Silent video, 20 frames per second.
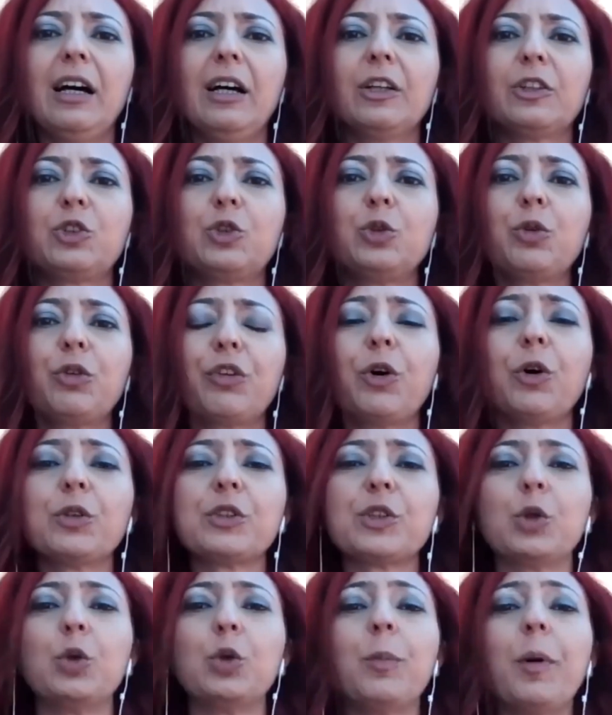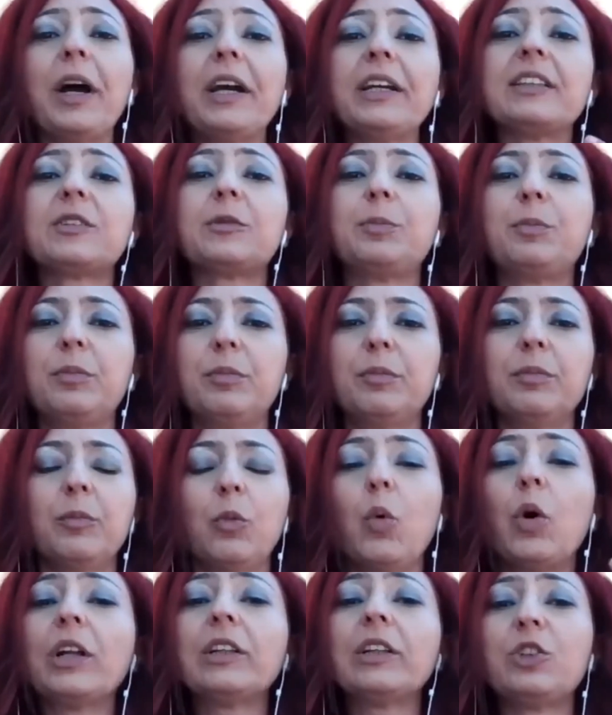to those who might
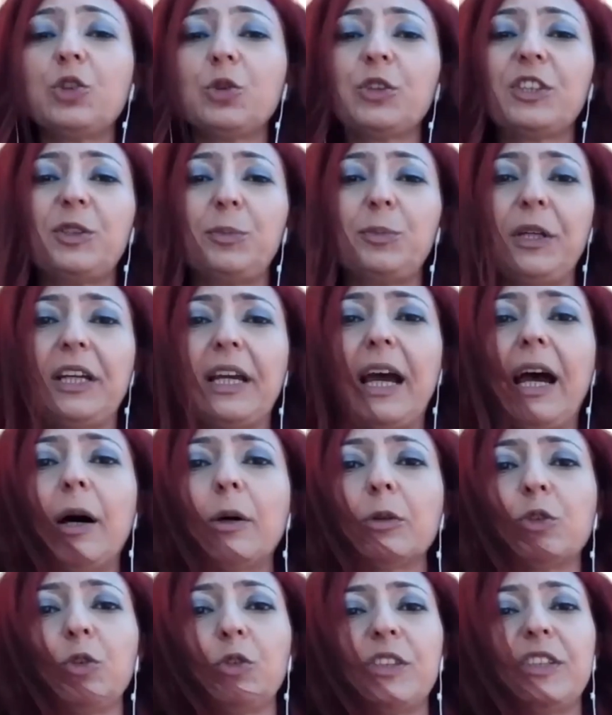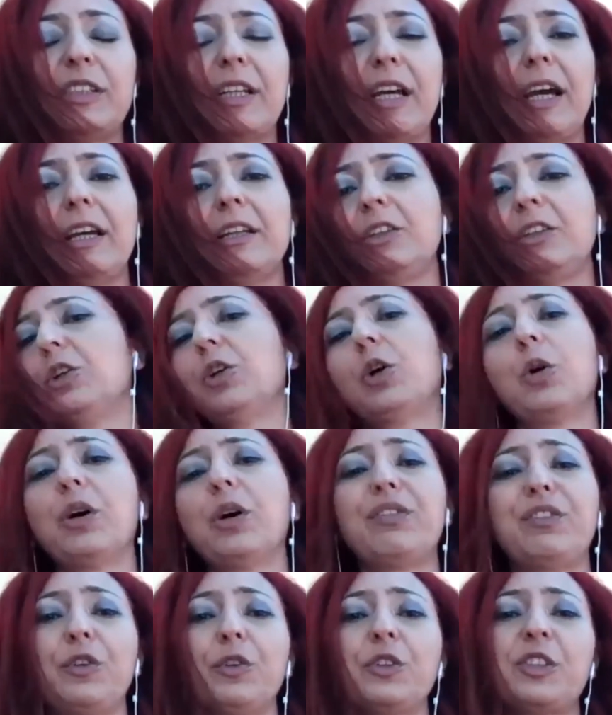want to speak out, to say, you know,
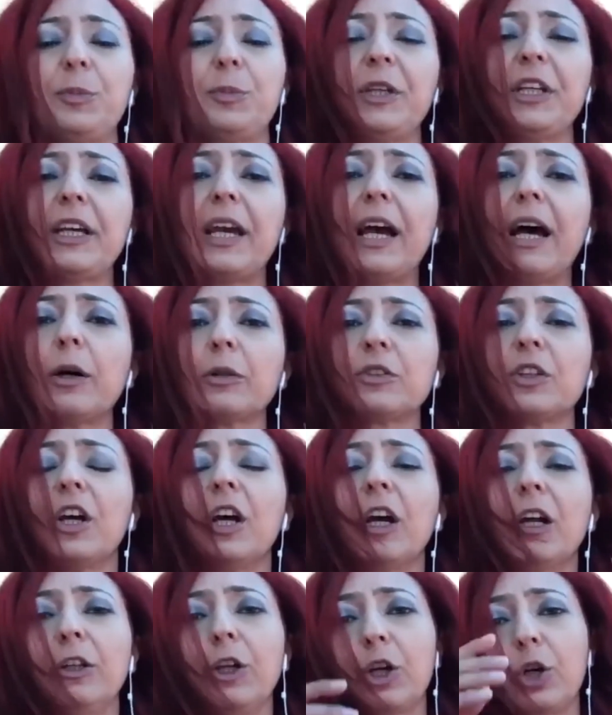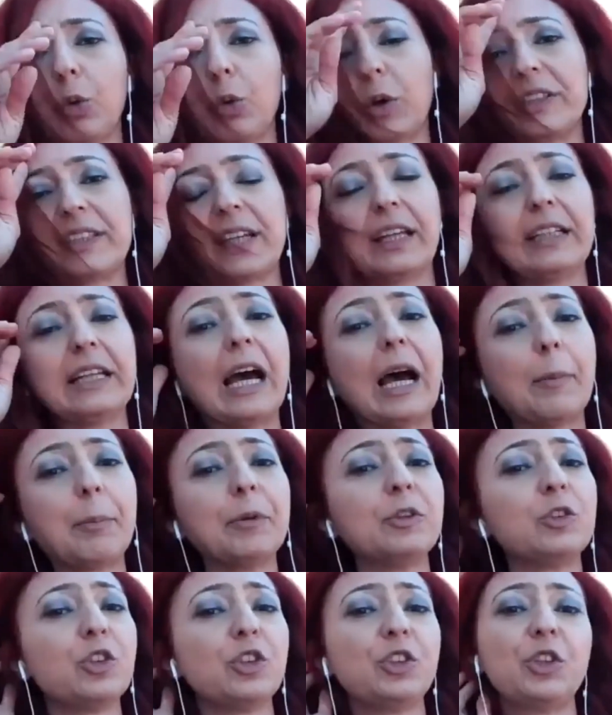if you speak out, look what can
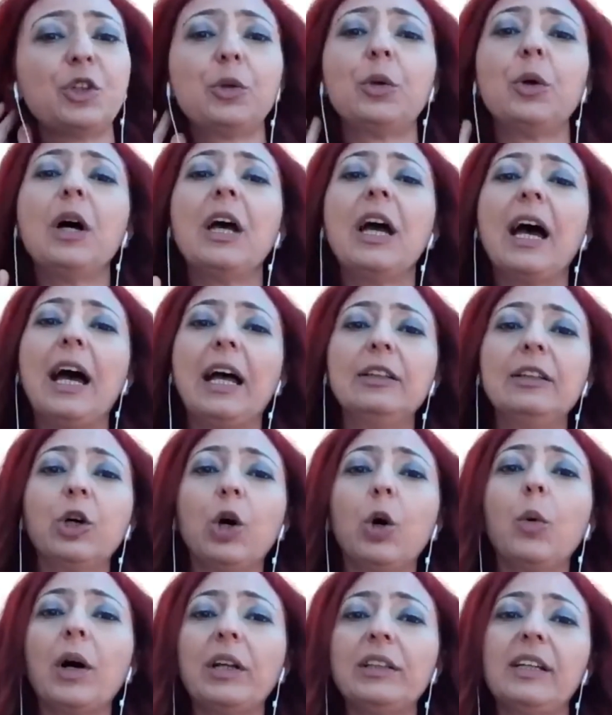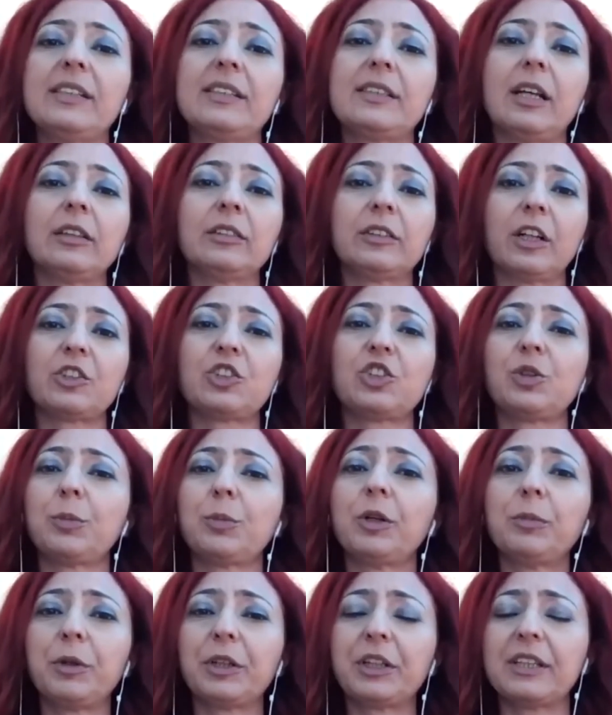happen to you. And no one is
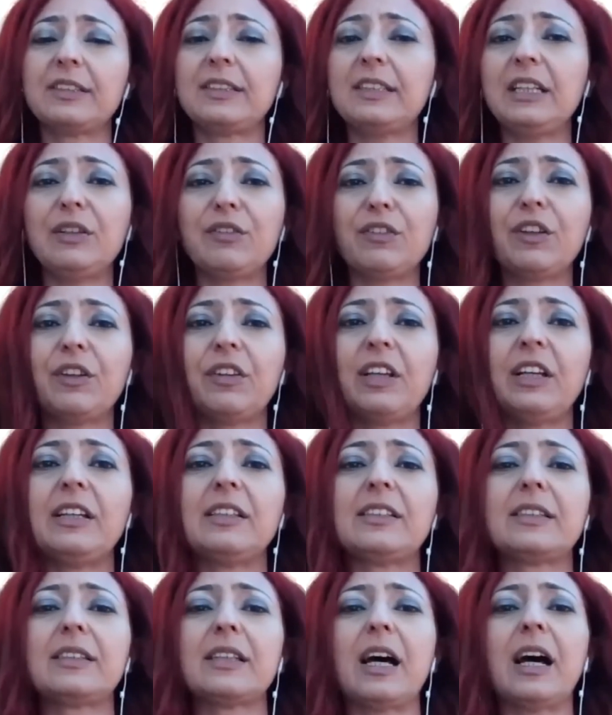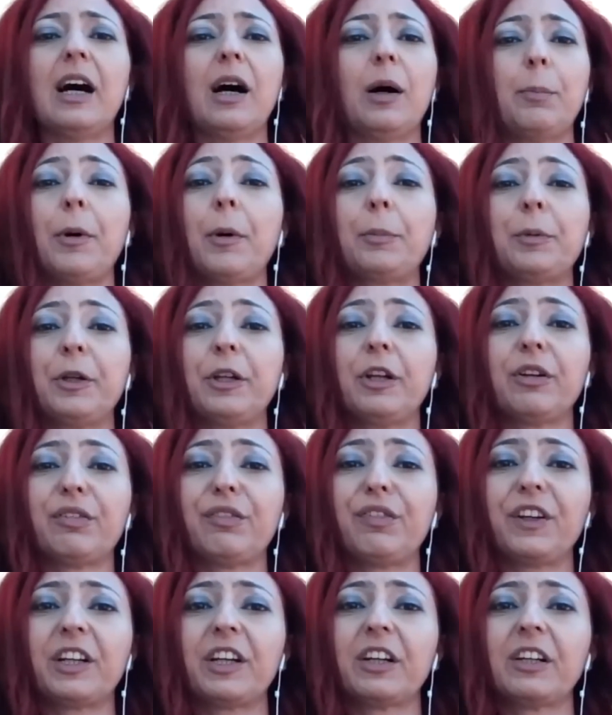untouchable, because even these popular
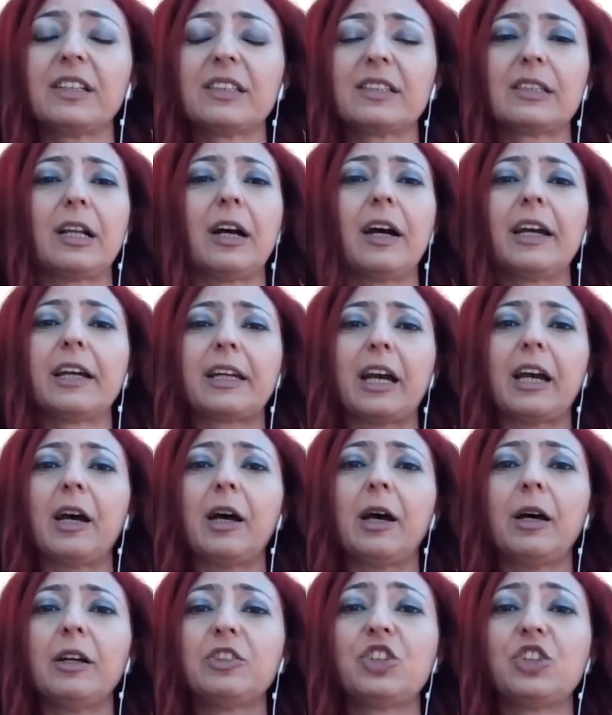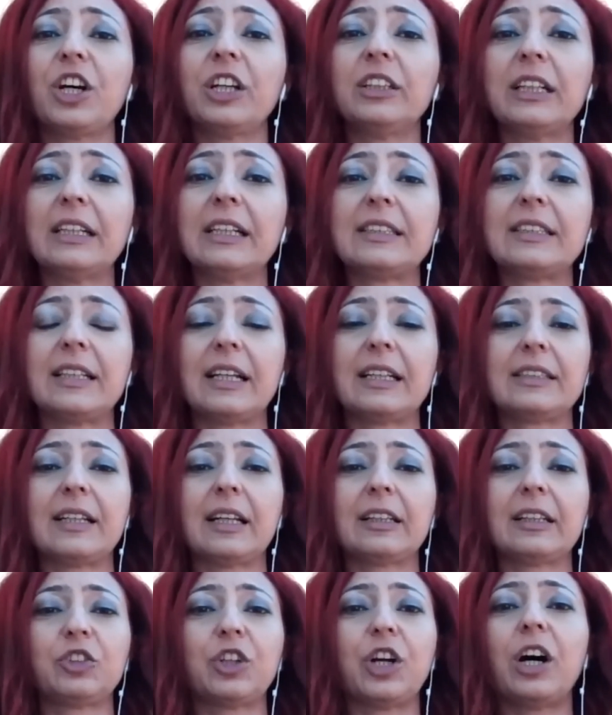figures like journalists,
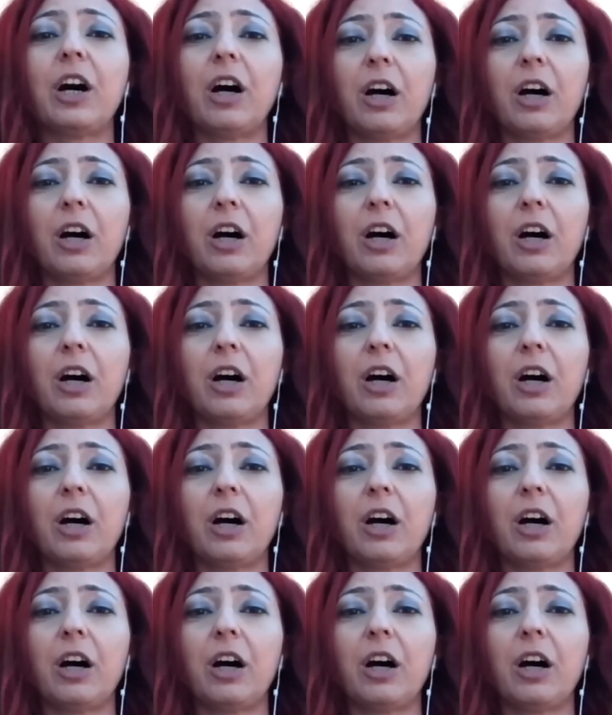etc.,